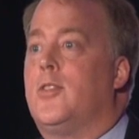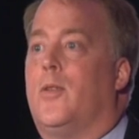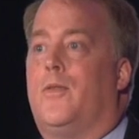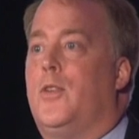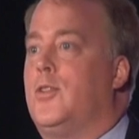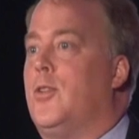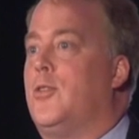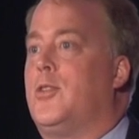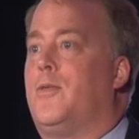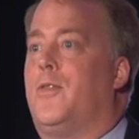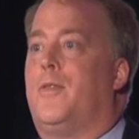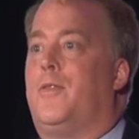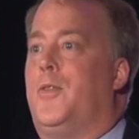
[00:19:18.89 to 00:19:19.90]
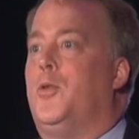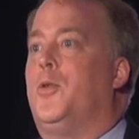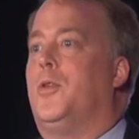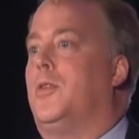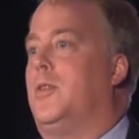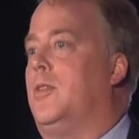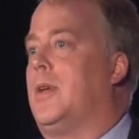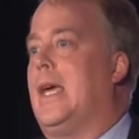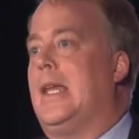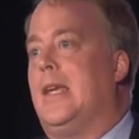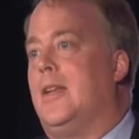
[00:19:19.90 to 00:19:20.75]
So if you search for fuel, you'll get